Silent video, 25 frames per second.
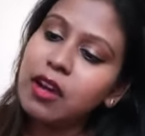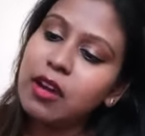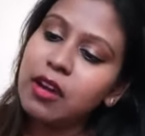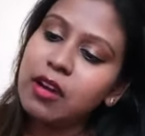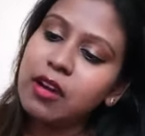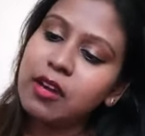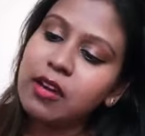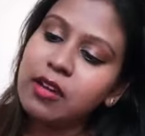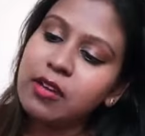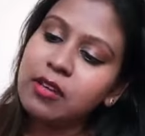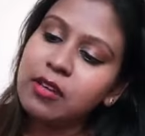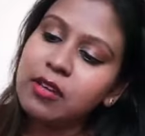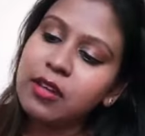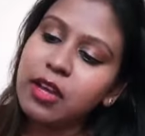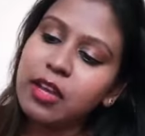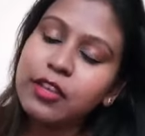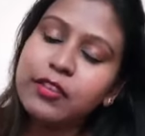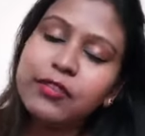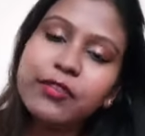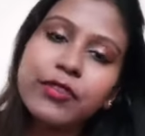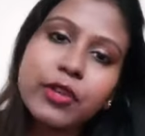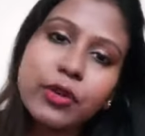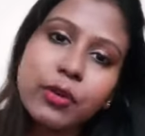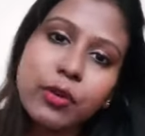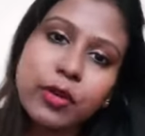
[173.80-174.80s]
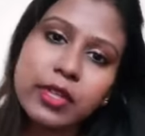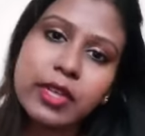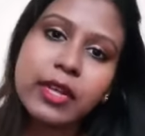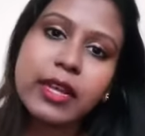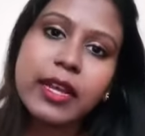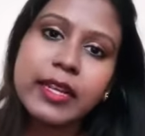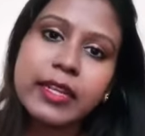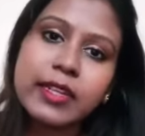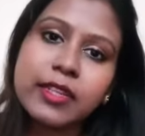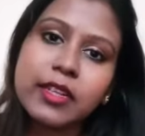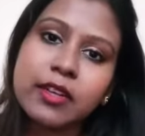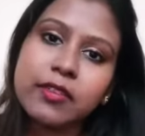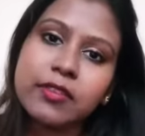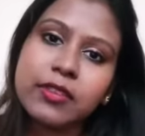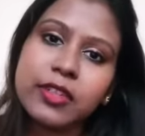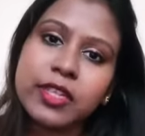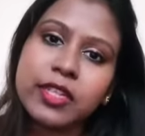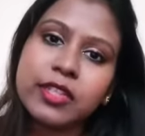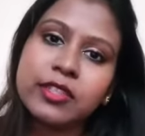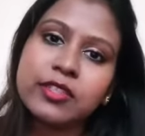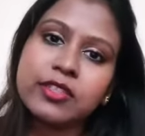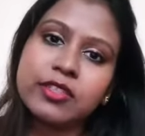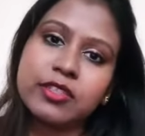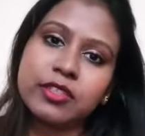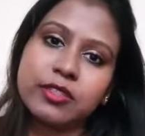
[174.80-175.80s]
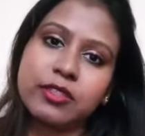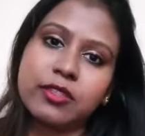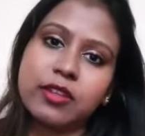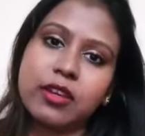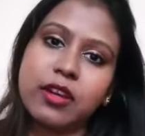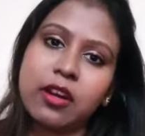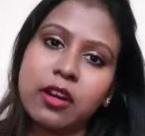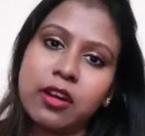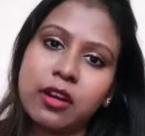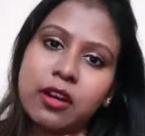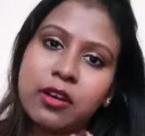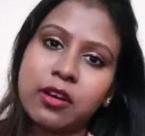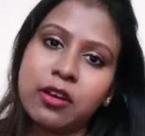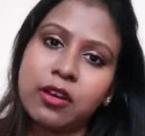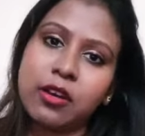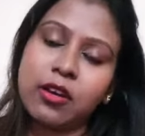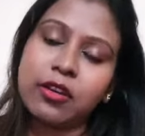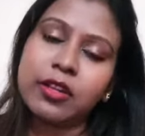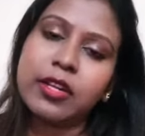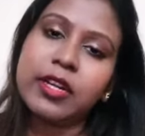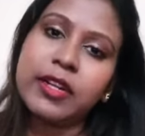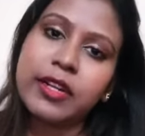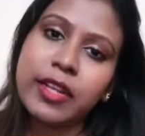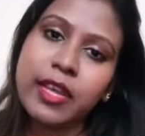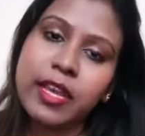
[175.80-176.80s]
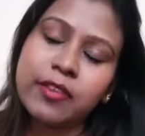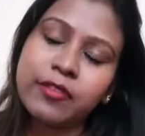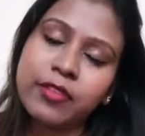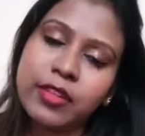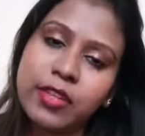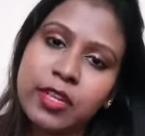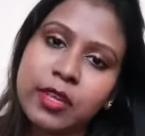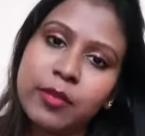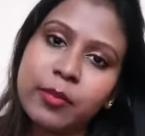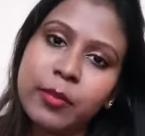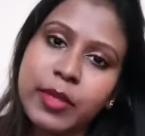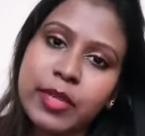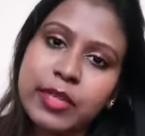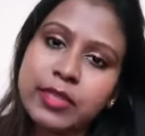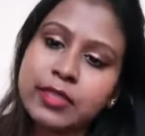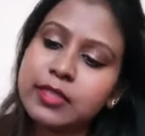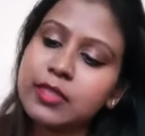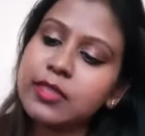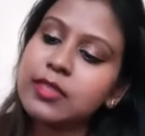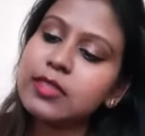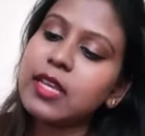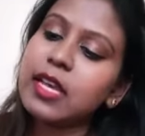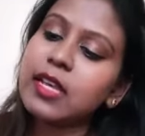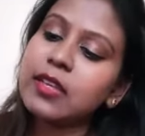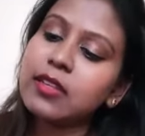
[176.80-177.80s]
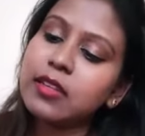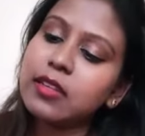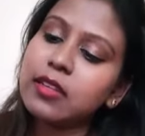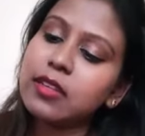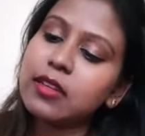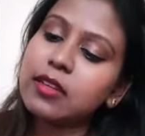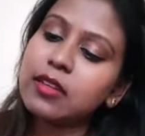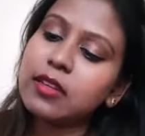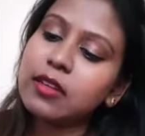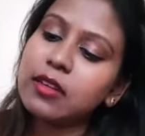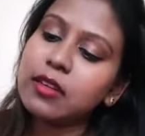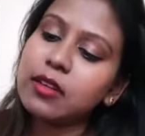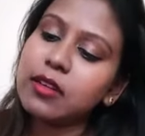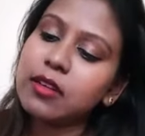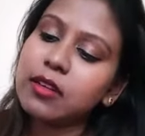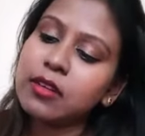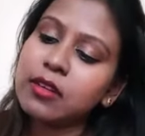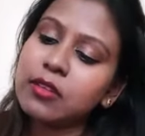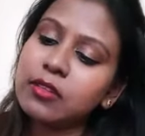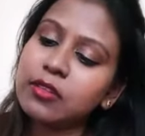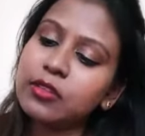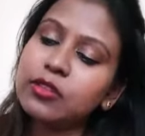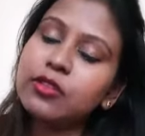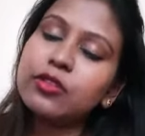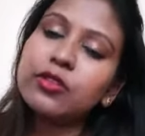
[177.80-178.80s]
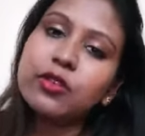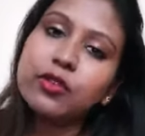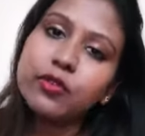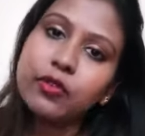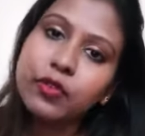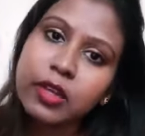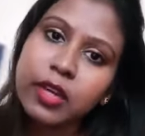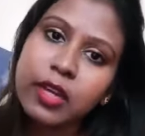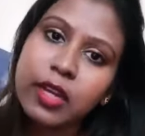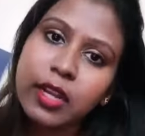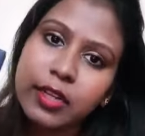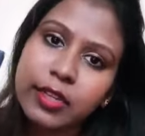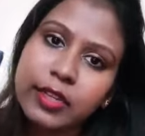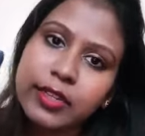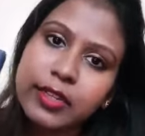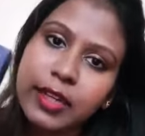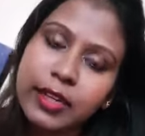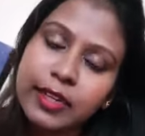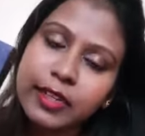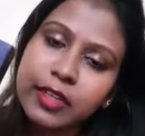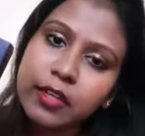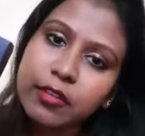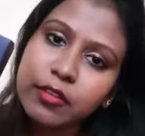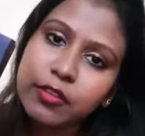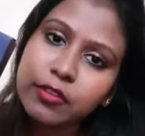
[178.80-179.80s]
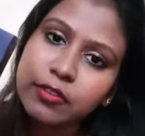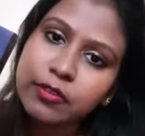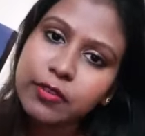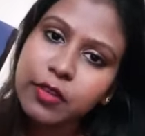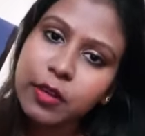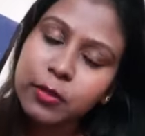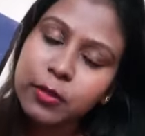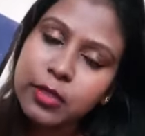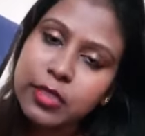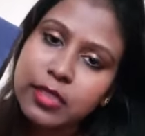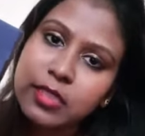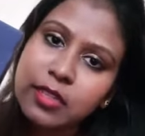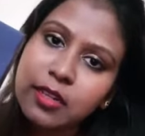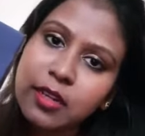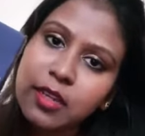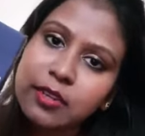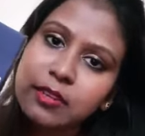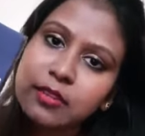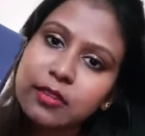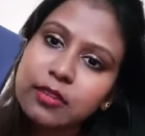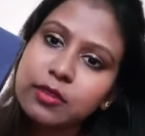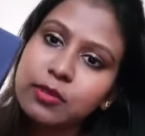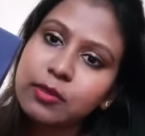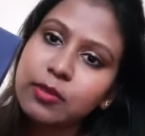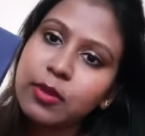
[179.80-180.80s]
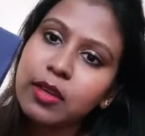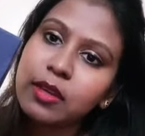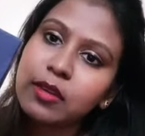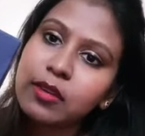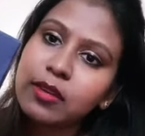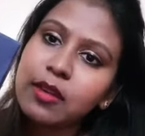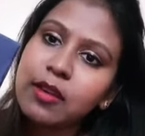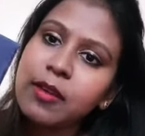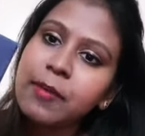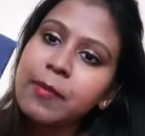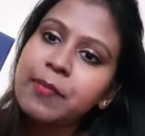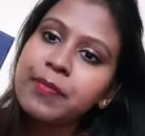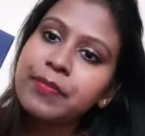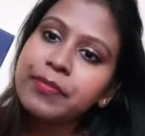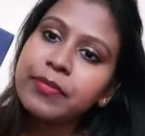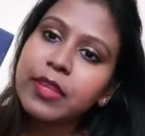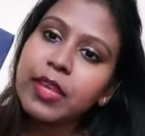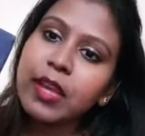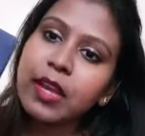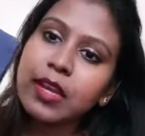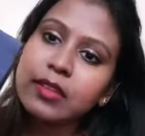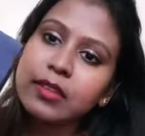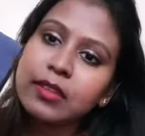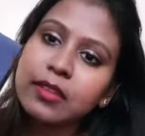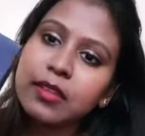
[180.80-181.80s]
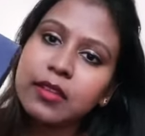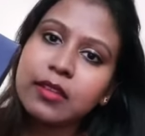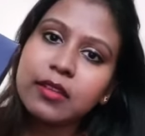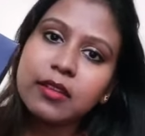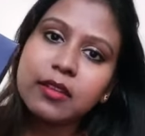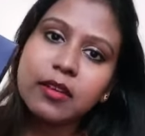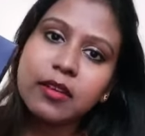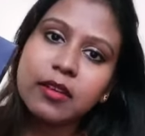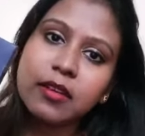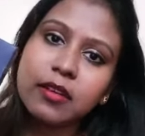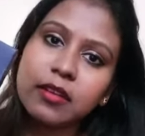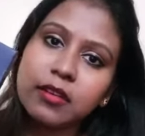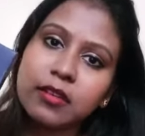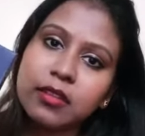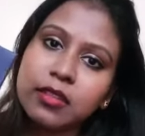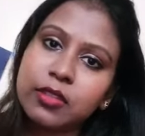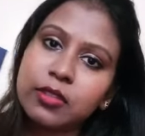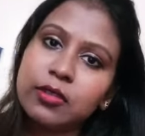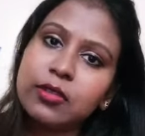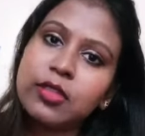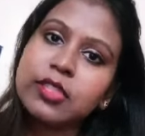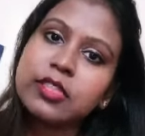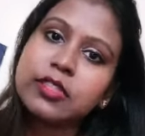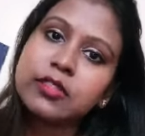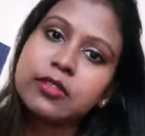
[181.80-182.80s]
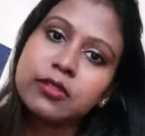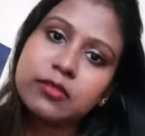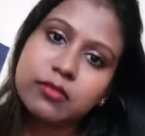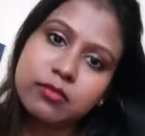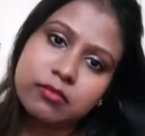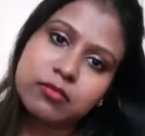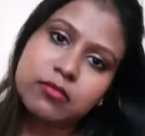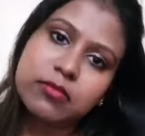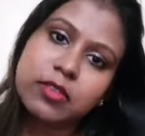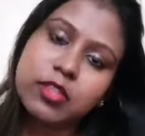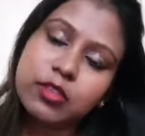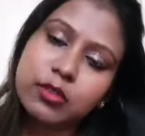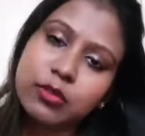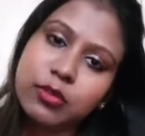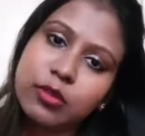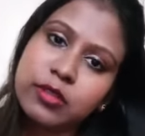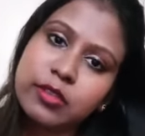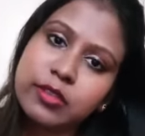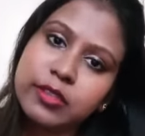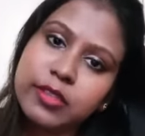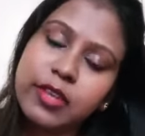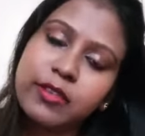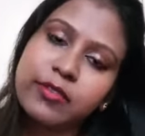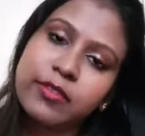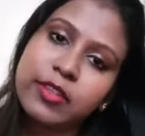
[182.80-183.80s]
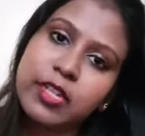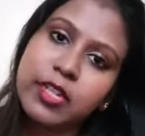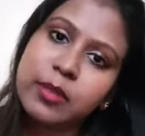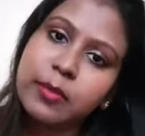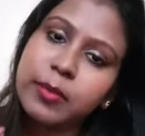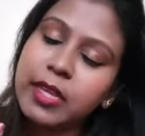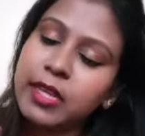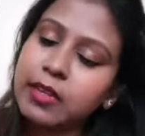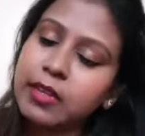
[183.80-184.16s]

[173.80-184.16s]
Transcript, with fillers: Uh, if you want a light coverage uh, on an everyday basis, I think uh, you go for a light, light coverage foundation like this one. I think uh, you know, it's, you will definitely